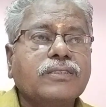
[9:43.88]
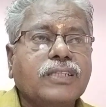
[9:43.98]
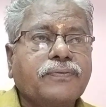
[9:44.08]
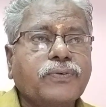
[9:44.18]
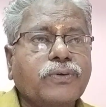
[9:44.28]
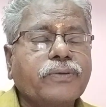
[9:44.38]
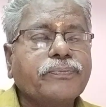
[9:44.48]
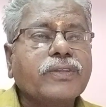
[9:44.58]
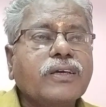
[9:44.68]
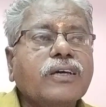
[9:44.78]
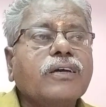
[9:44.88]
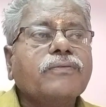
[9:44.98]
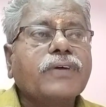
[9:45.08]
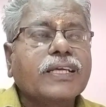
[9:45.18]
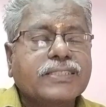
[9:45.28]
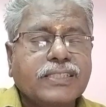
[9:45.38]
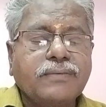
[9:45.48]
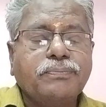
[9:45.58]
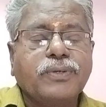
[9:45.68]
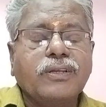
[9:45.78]
Therefore, for
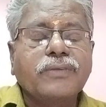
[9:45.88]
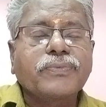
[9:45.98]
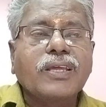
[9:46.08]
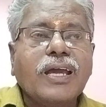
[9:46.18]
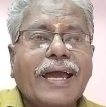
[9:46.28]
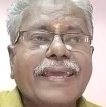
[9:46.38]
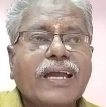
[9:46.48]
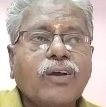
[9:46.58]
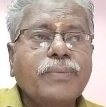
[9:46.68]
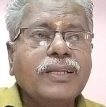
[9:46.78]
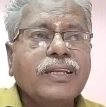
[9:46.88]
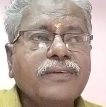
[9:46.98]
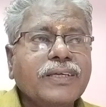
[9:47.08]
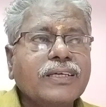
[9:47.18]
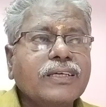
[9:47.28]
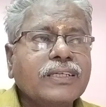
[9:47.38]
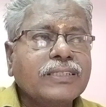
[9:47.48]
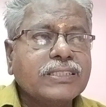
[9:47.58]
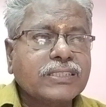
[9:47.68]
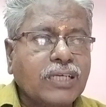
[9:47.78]
example, I have been living in
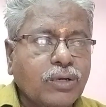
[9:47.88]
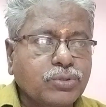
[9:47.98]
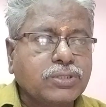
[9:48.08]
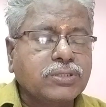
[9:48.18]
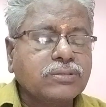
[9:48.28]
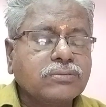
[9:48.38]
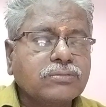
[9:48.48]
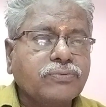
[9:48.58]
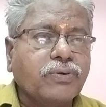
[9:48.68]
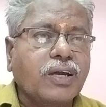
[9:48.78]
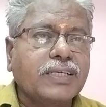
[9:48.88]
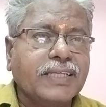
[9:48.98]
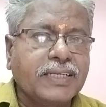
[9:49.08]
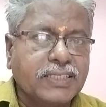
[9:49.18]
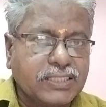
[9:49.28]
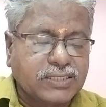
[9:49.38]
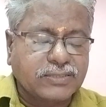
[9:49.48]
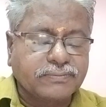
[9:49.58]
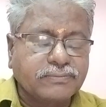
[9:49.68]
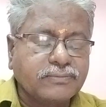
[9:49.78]
this house for 10 years.